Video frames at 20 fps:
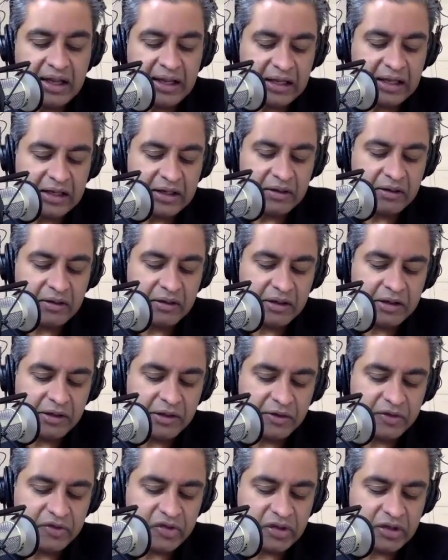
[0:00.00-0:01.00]
And
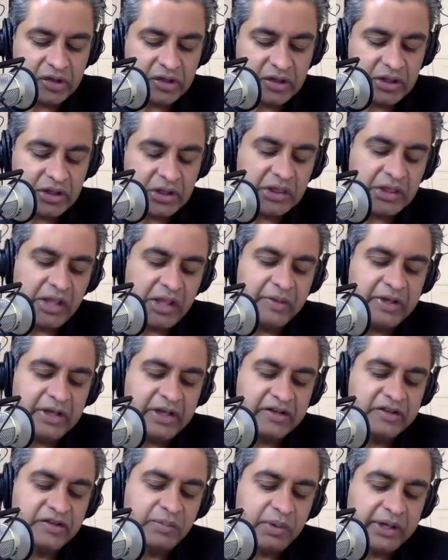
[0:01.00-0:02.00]
here's let
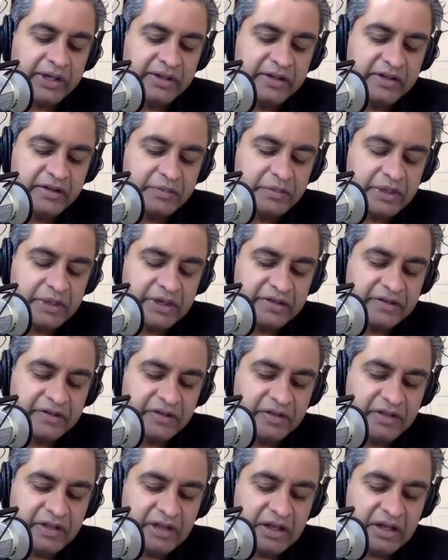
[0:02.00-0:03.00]
me explain this
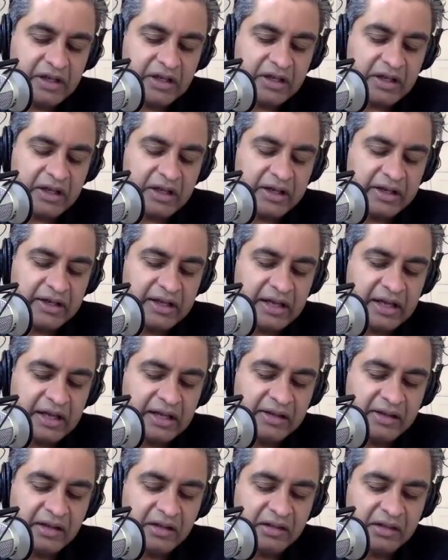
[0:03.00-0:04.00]
because I think
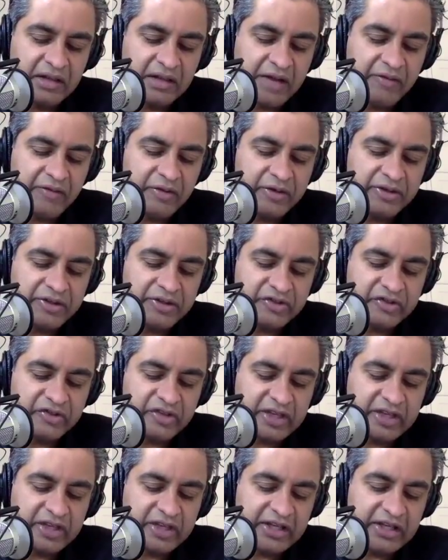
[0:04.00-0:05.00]
again the leverage
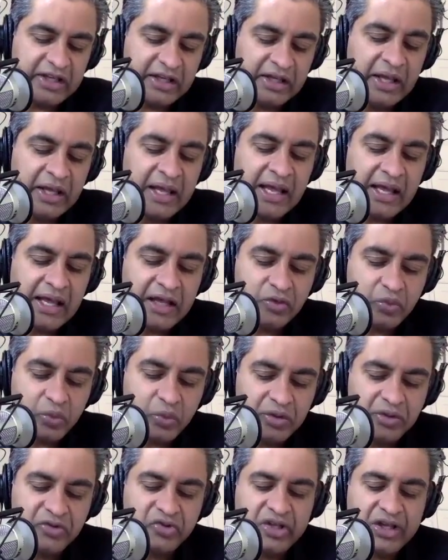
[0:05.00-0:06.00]
is key
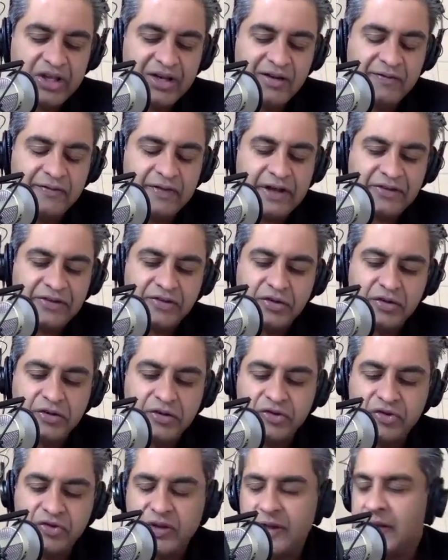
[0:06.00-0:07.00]
as real estate
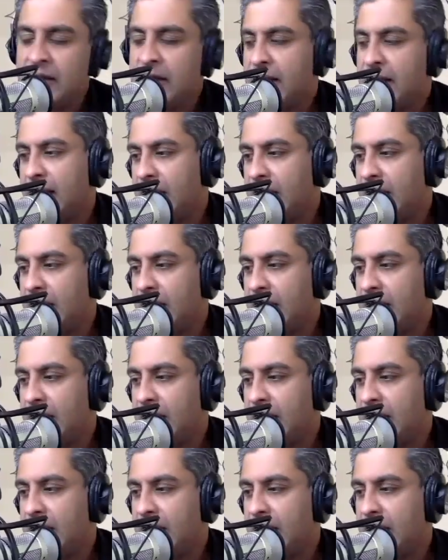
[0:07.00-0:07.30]
investors.